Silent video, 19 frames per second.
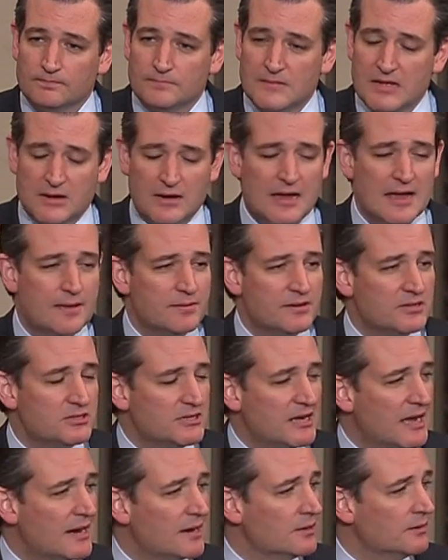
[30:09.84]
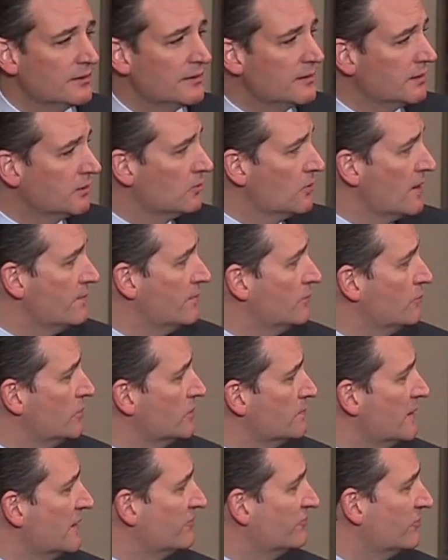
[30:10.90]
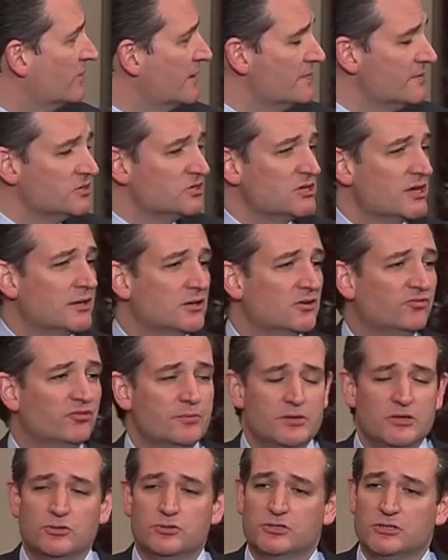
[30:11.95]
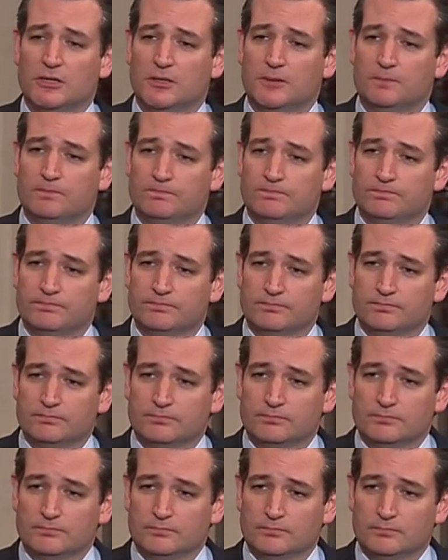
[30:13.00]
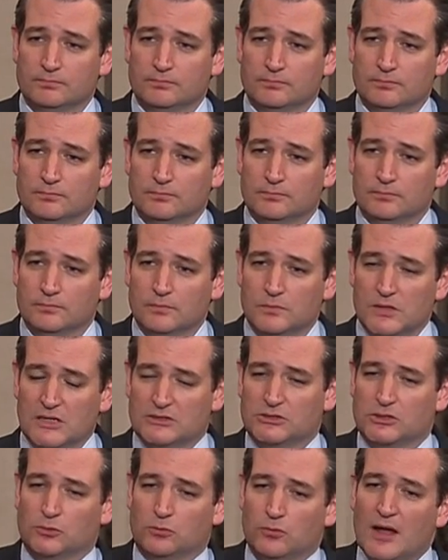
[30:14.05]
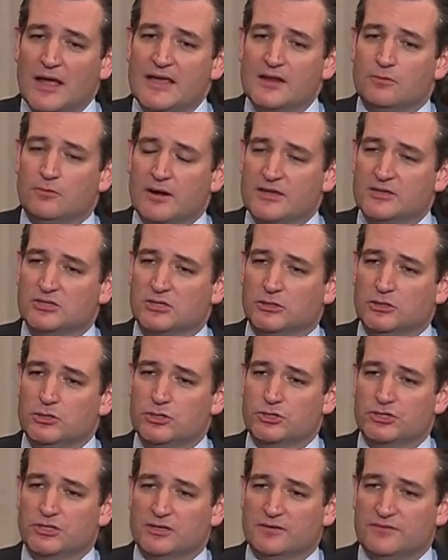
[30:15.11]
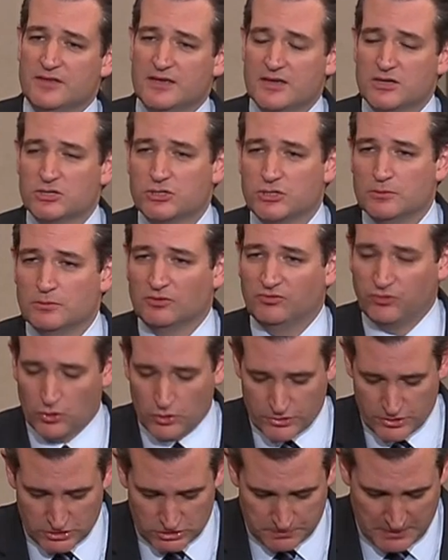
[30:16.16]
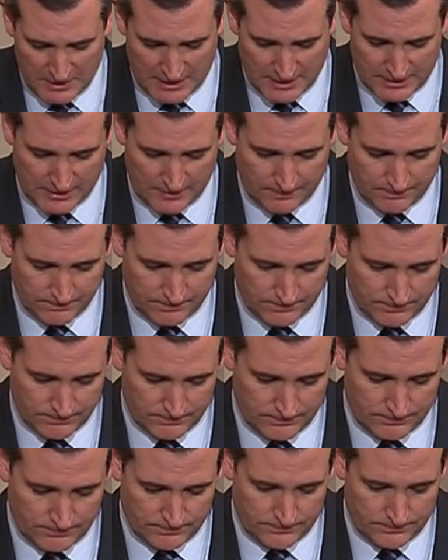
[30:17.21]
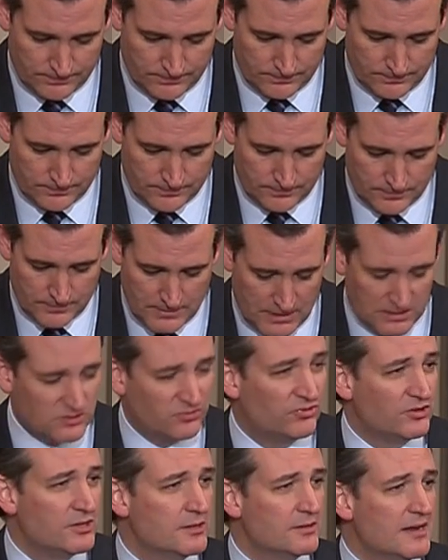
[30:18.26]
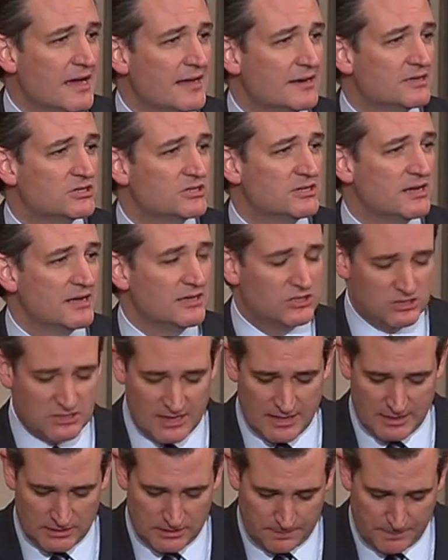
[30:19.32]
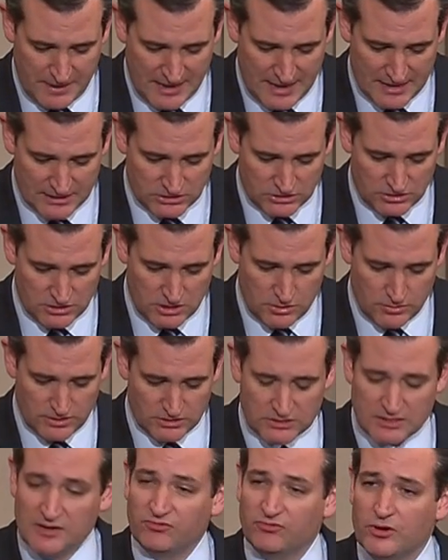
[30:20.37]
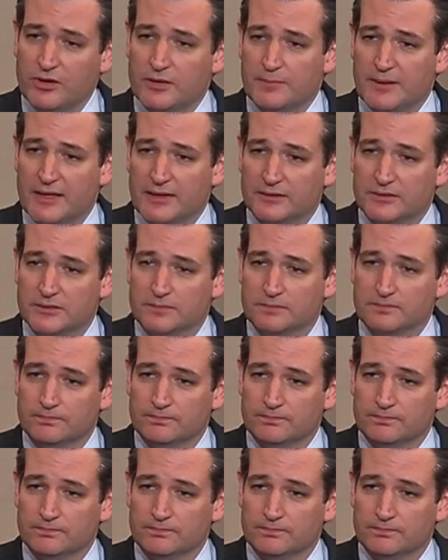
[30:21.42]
Now, I am entirely in agreement with my friend, the senator from Utah, that the right resolution of the issue before this body is for the United States Senate to pass the USA Freedom Act.